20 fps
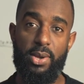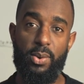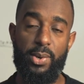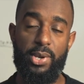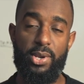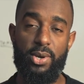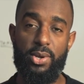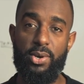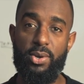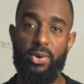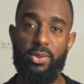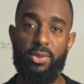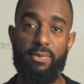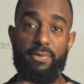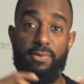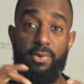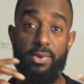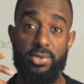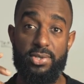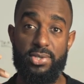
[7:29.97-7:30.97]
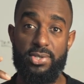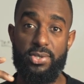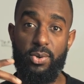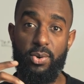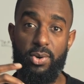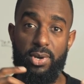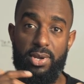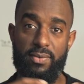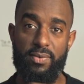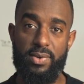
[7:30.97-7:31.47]
We don't know the full
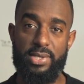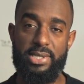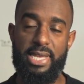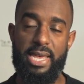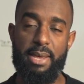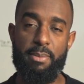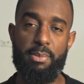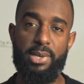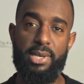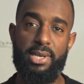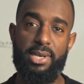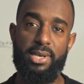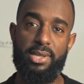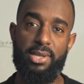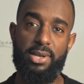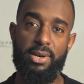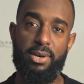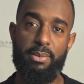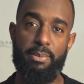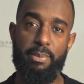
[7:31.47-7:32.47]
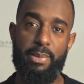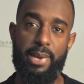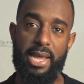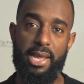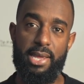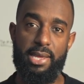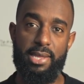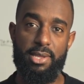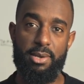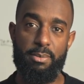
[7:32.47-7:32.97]
story of what's happening in their
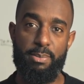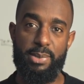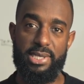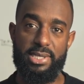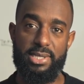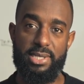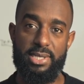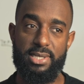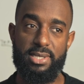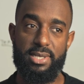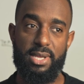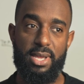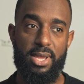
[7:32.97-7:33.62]
back in their business.